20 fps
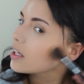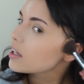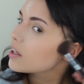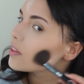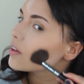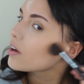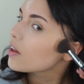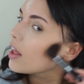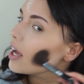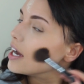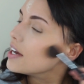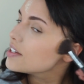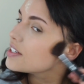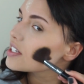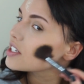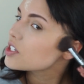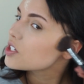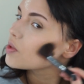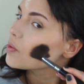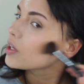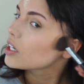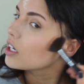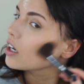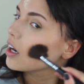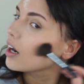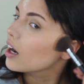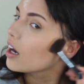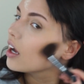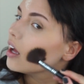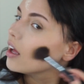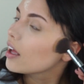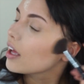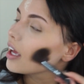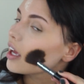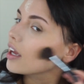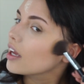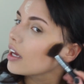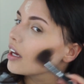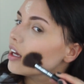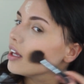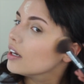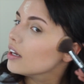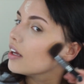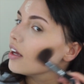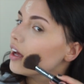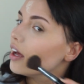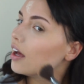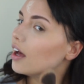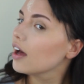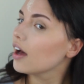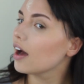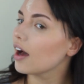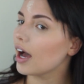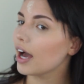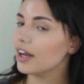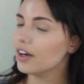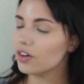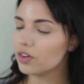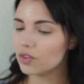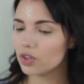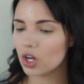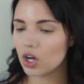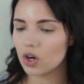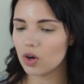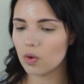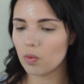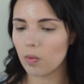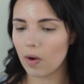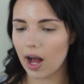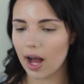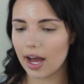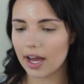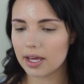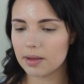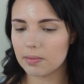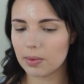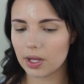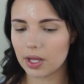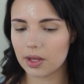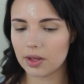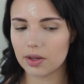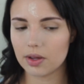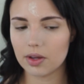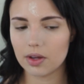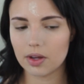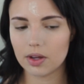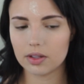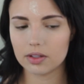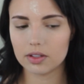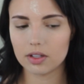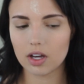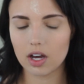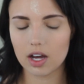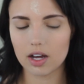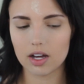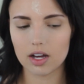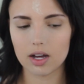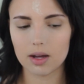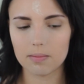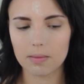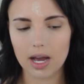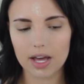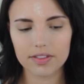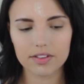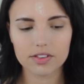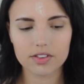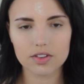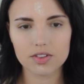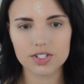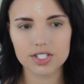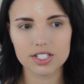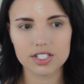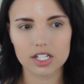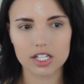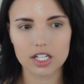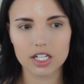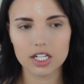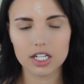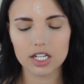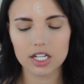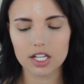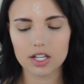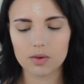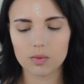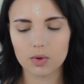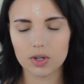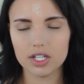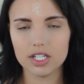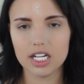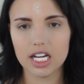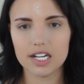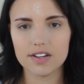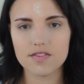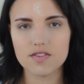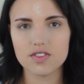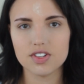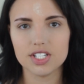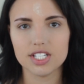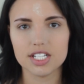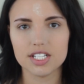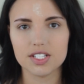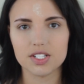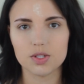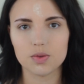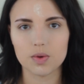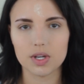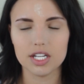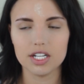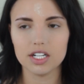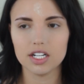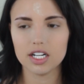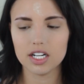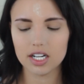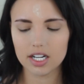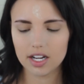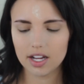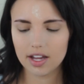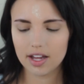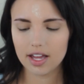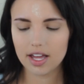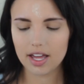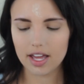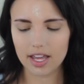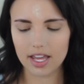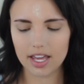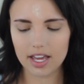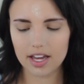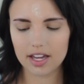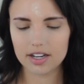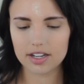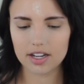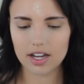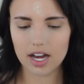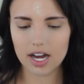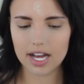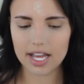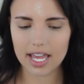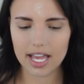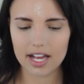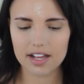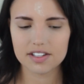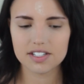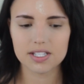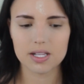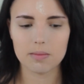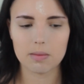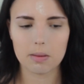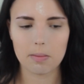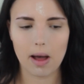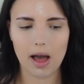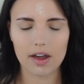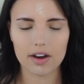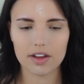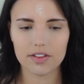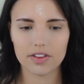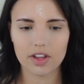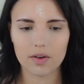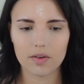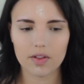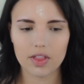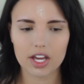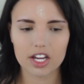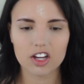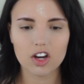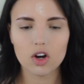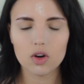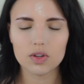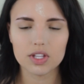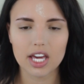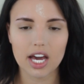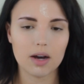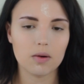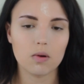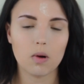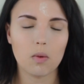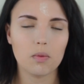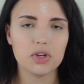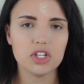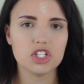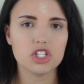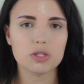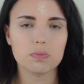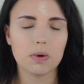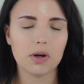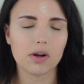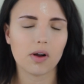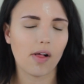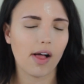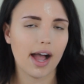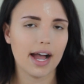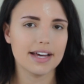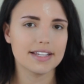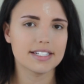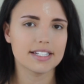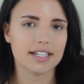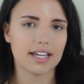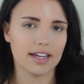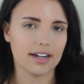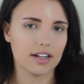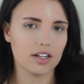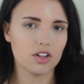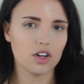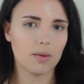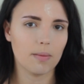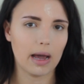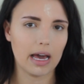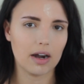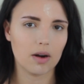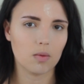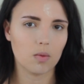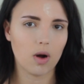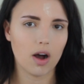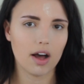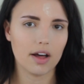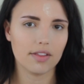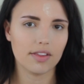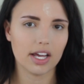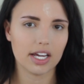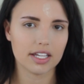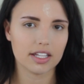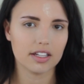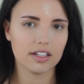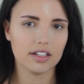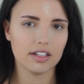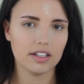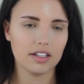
getting the classic sweetener, and I don't know why, but on the little sticker, it wouldn't ever say sweetener. And I asked them about it, and they were like, oh yeah, well, we just put classic in it no matter what. Like,